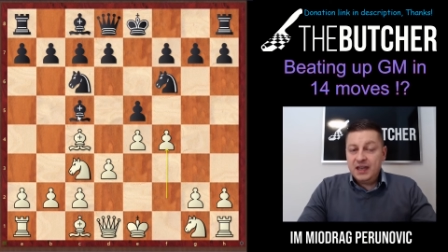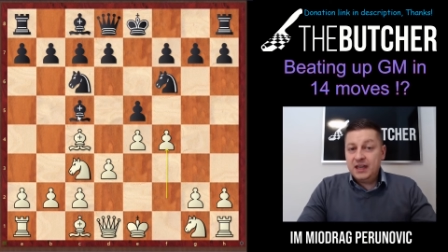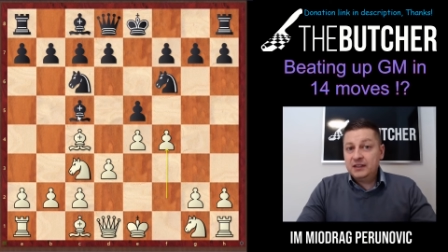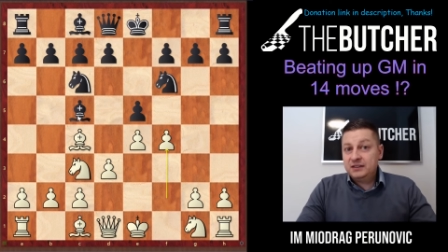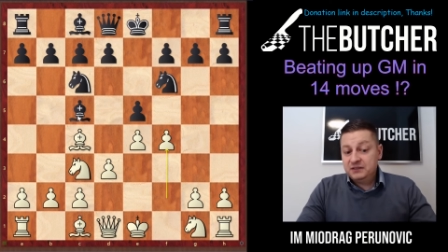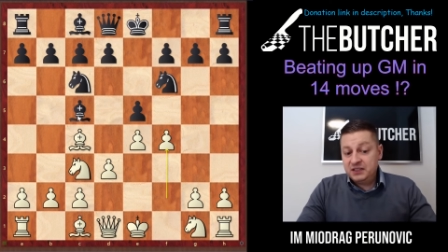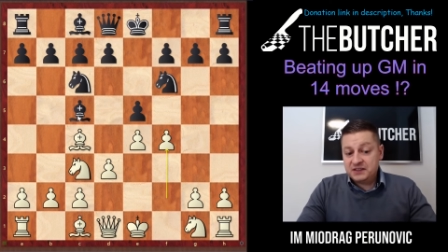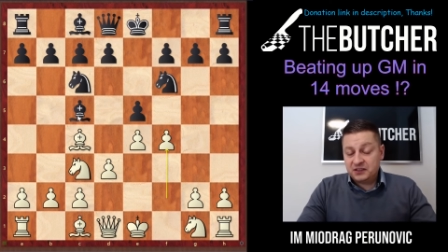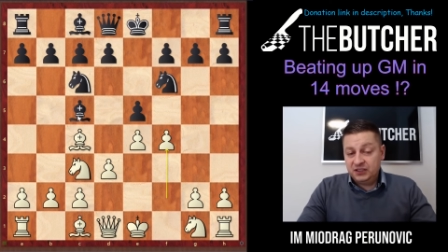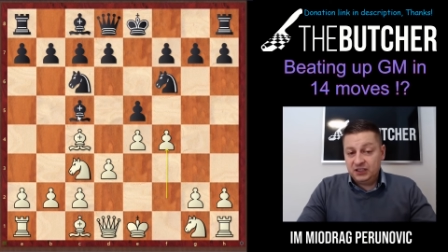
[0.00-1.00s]
And
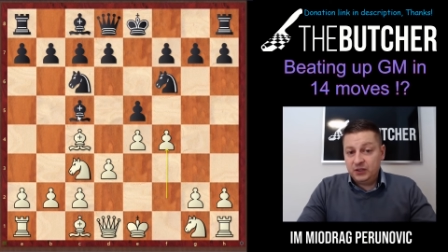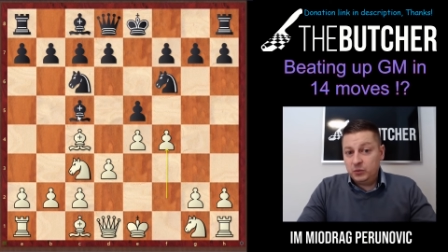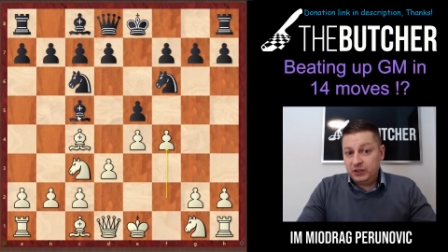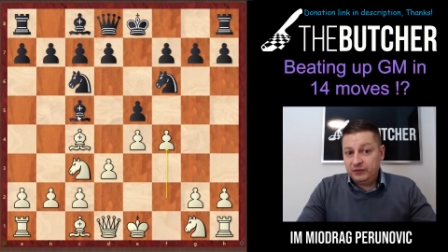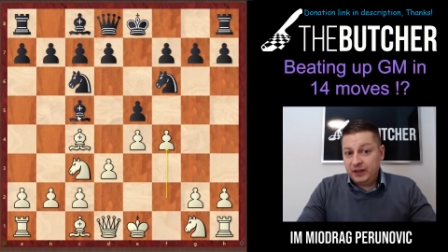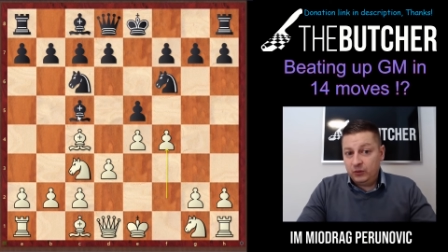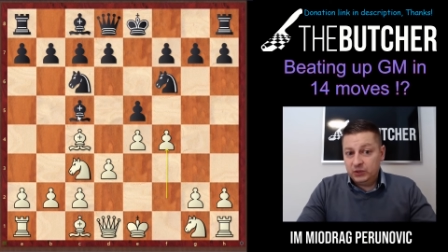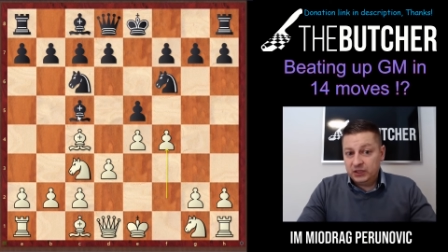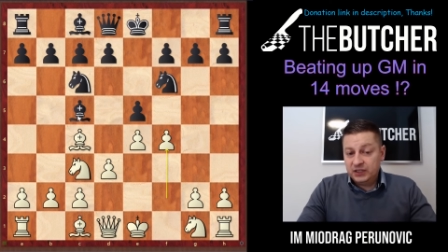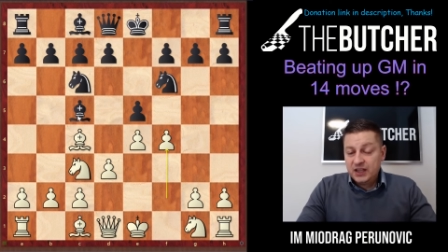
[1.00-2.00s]
that's certainly one of
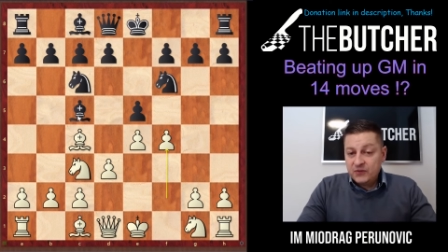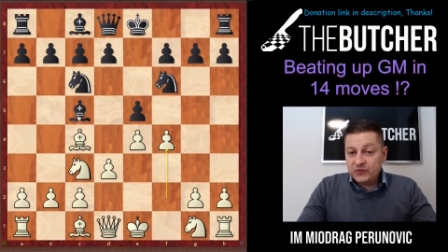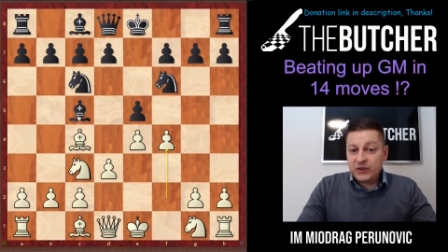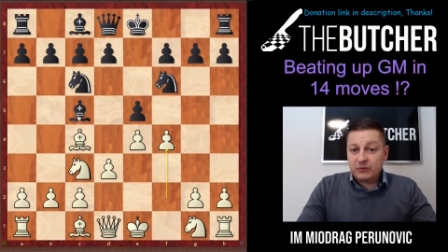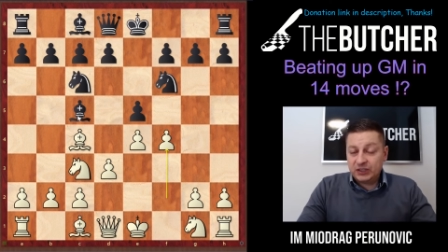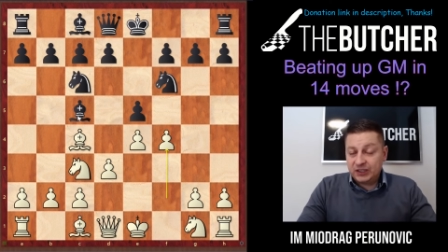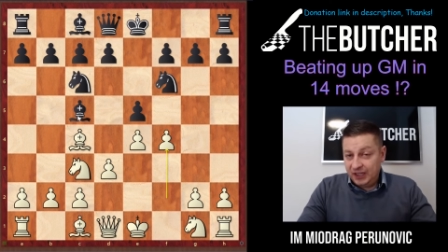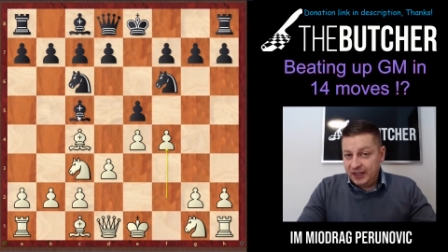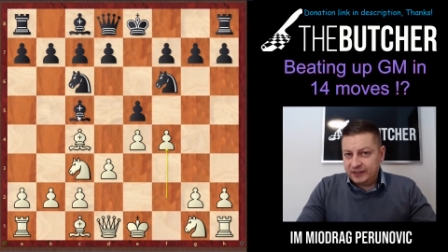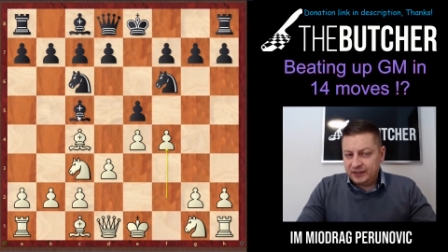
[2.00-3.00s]
our favorite
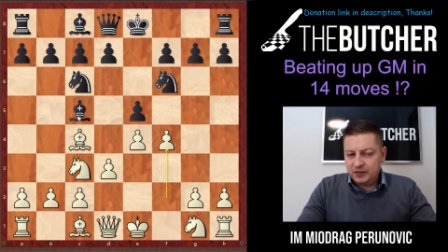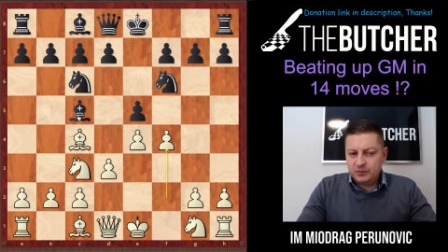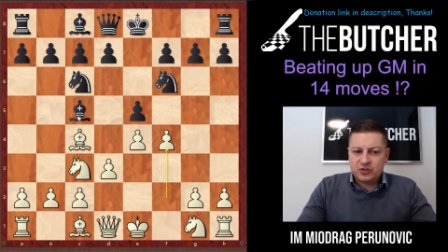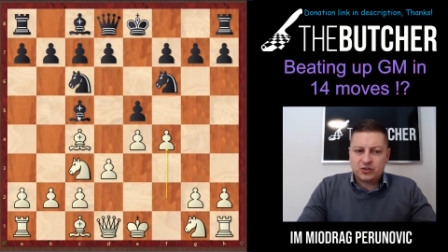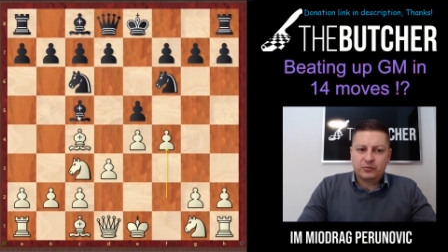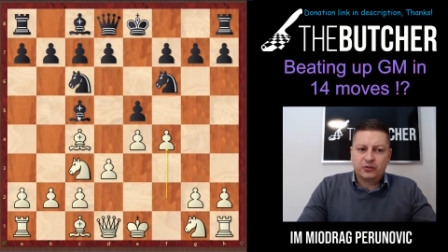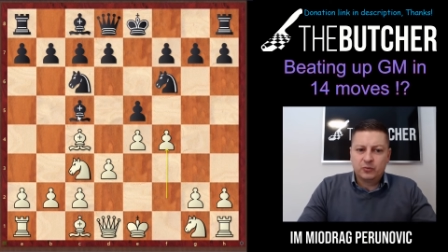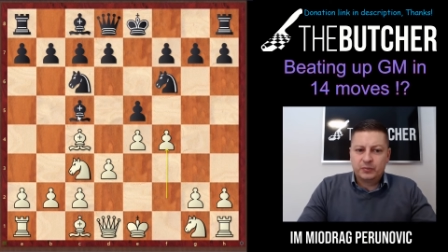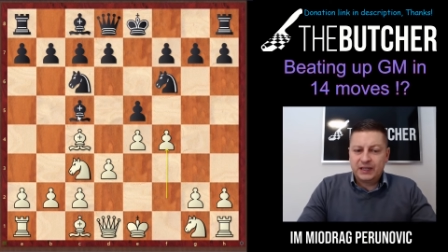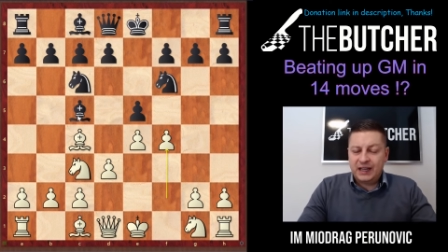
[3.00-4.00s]
lines in the Bishop's
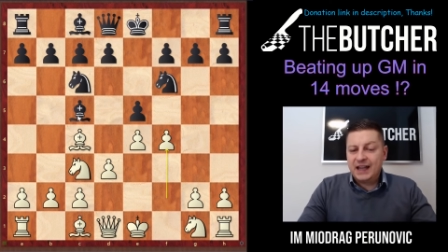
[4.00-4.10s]
opening.